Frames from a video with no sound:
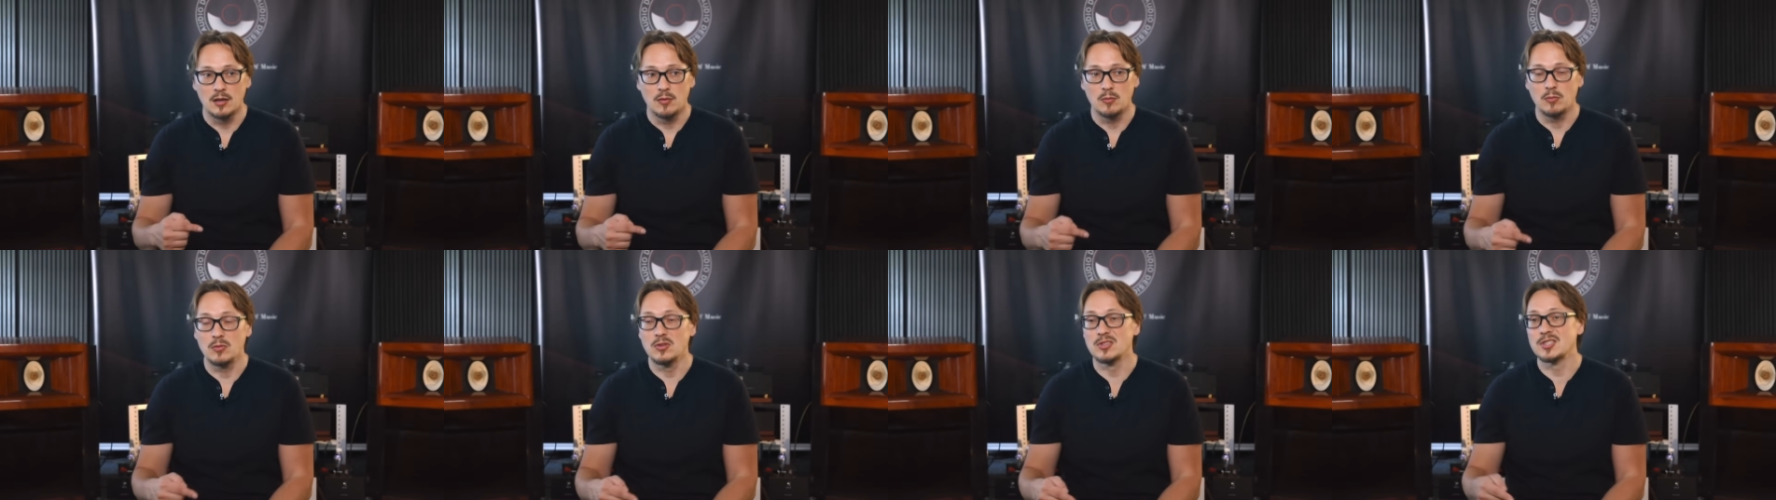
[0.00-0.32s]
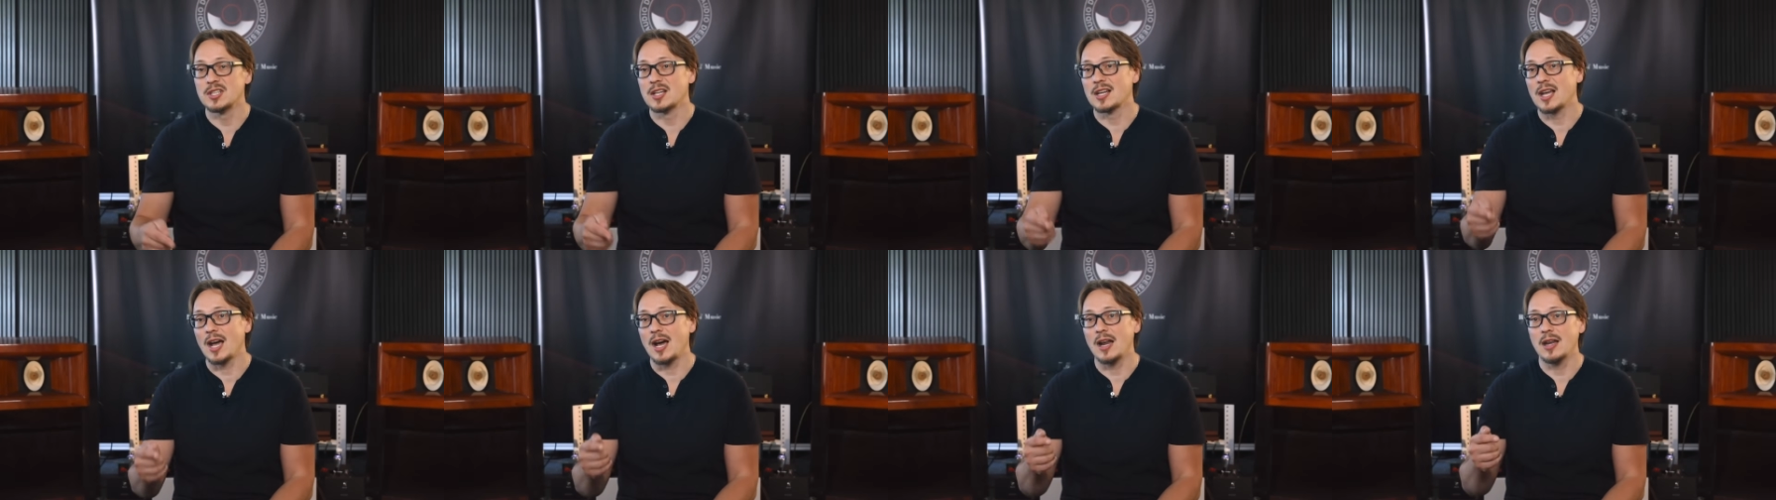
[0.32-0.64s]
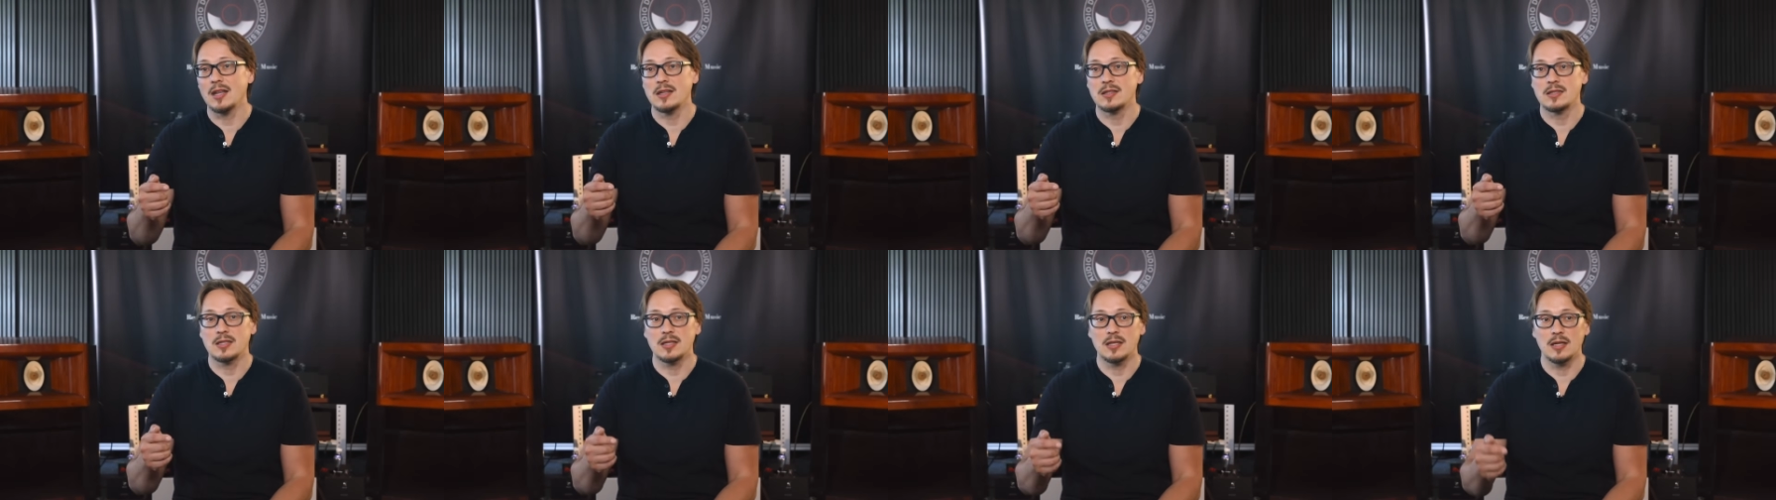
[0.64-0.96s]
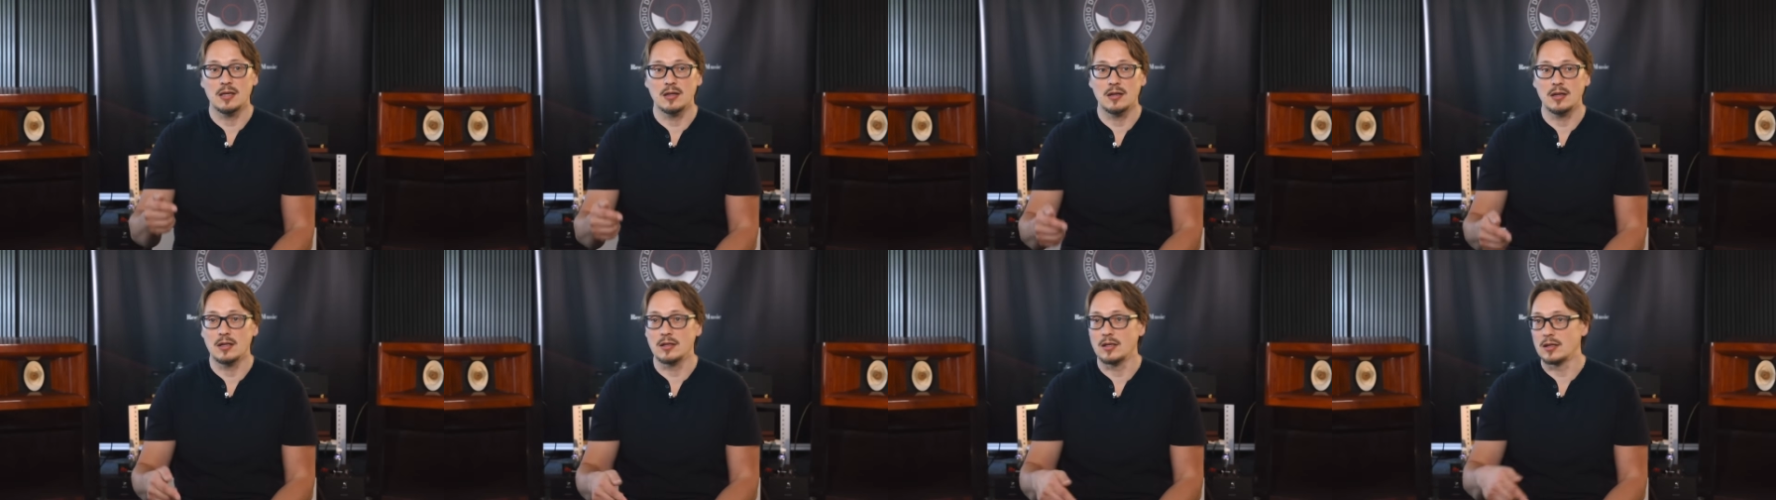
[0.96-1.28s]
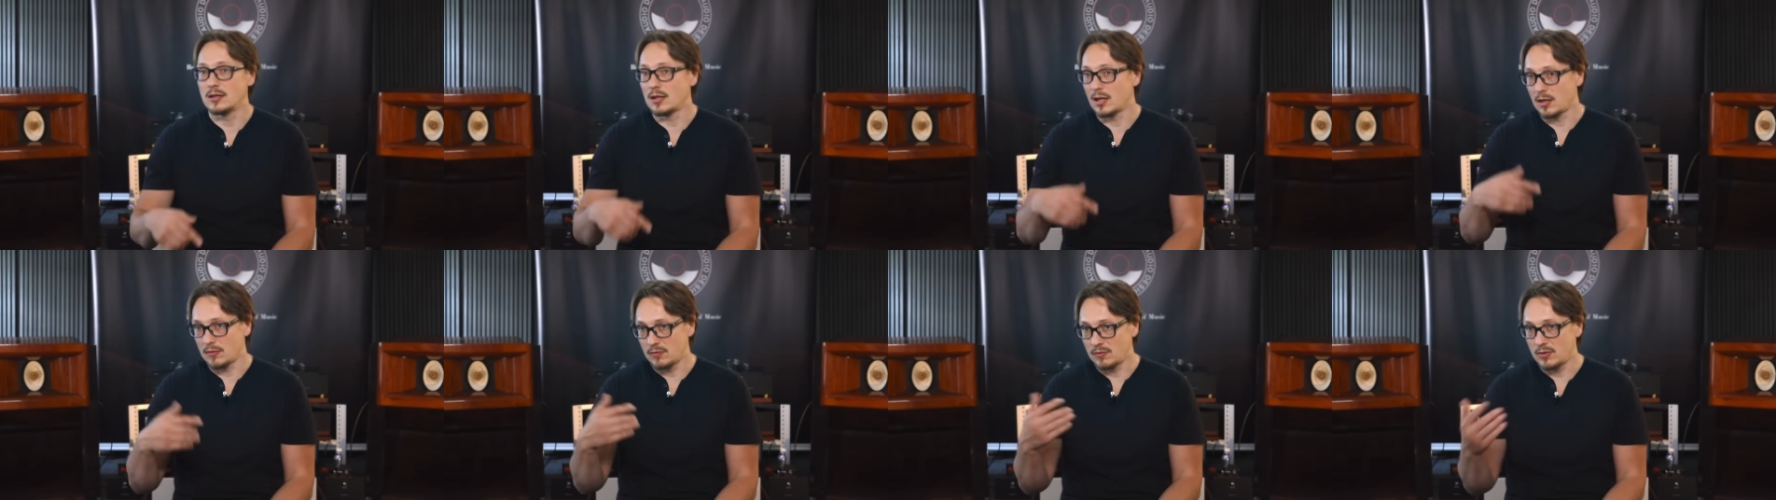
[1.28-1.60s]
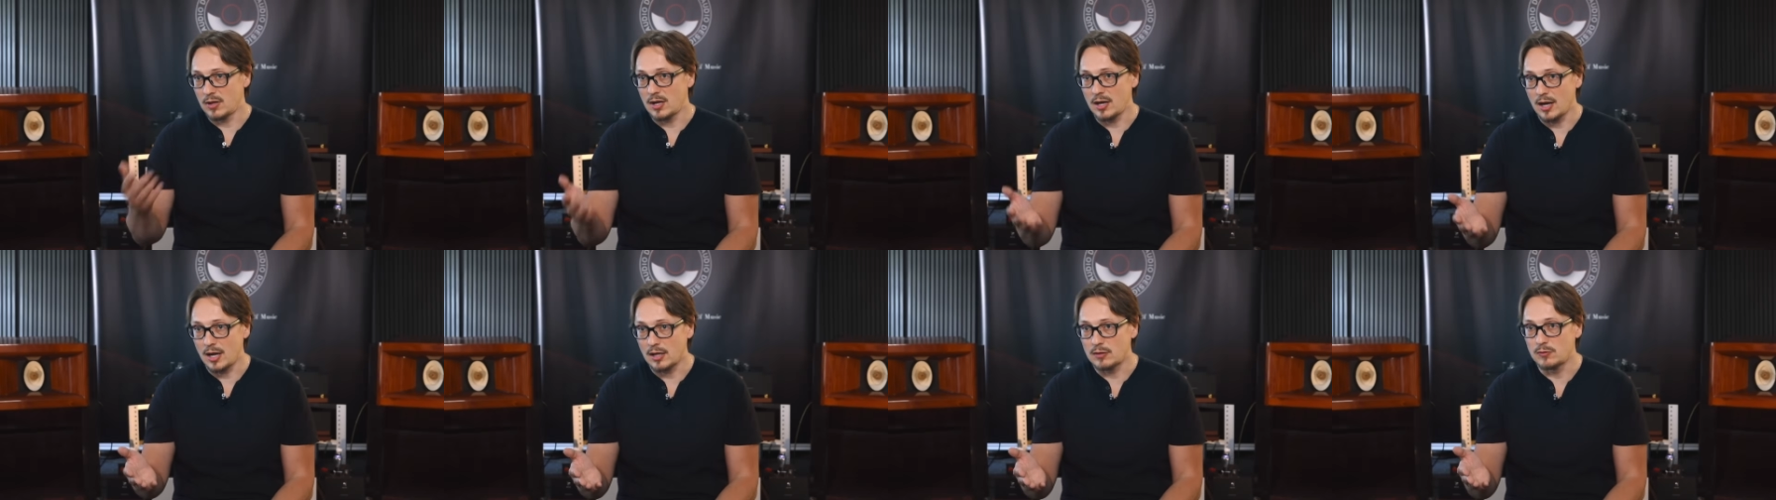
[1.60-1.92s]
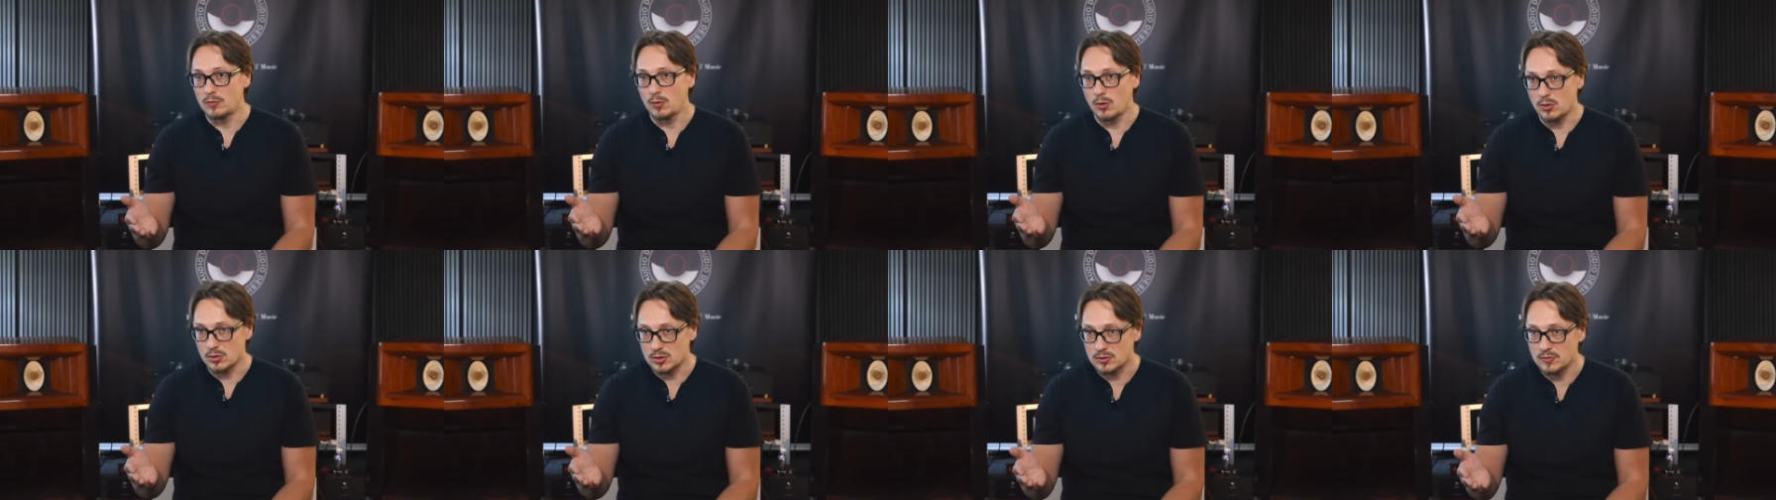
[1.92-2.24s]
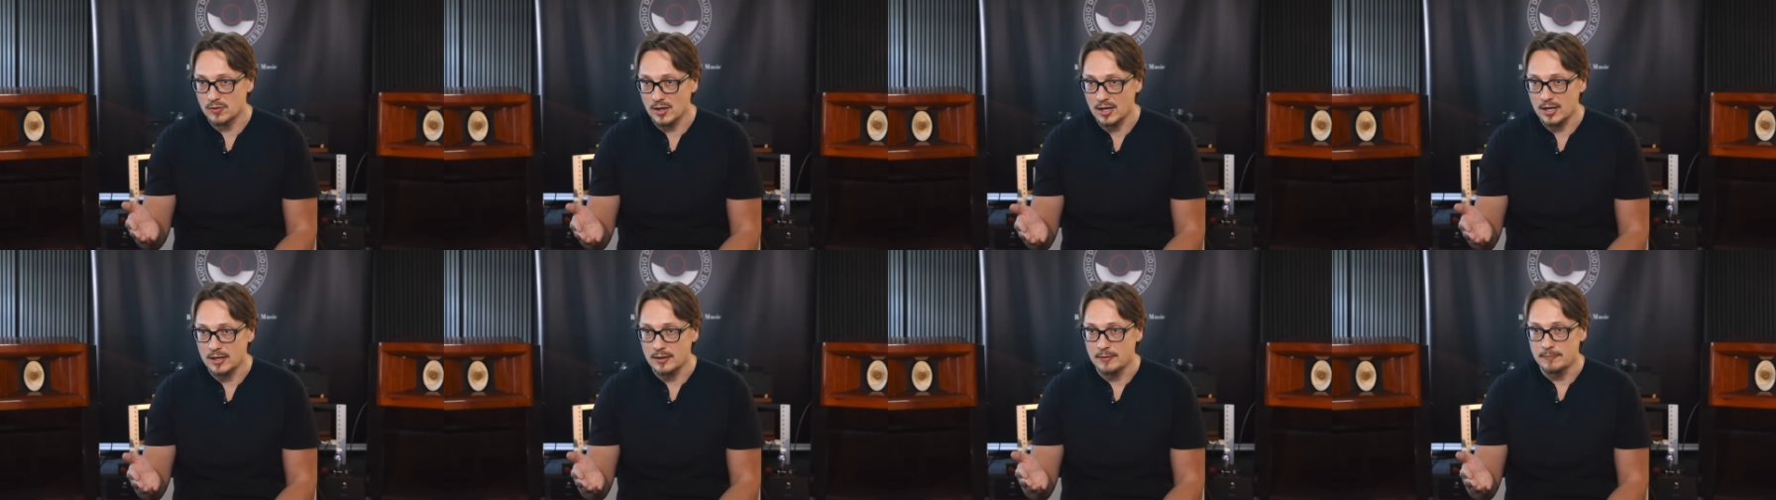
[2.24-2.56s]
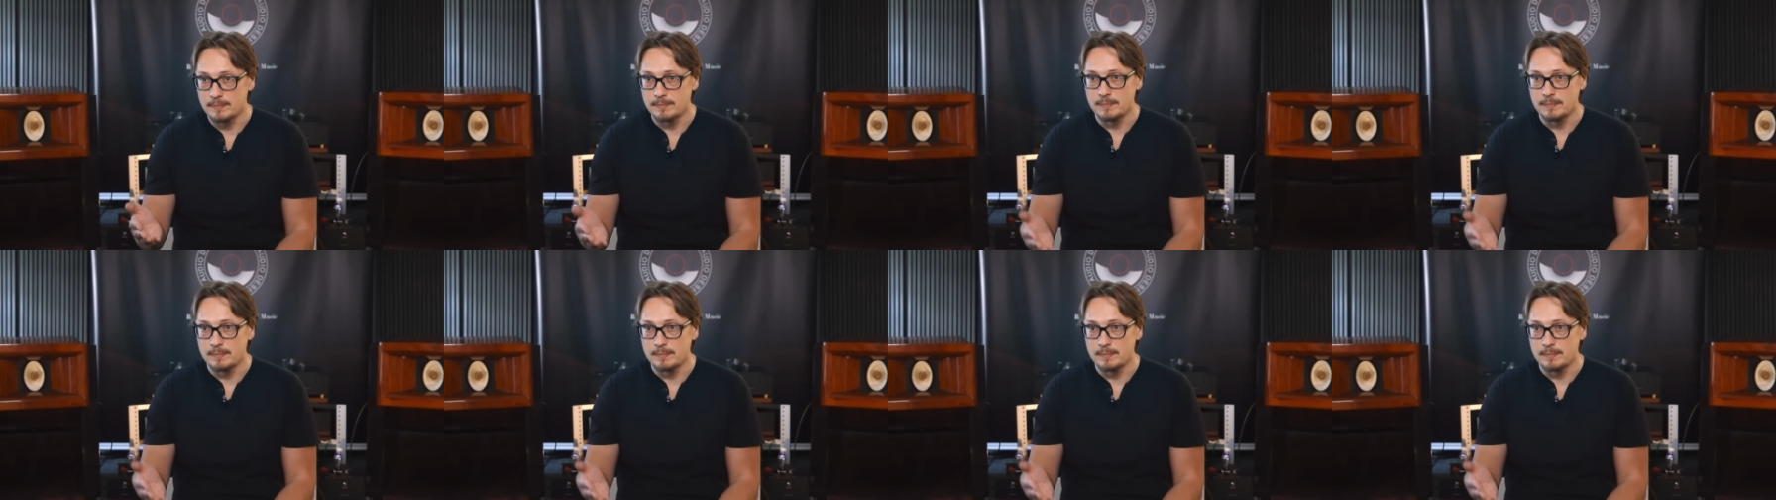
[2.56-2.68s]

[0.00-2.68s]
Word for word: musicality in a very adverse way.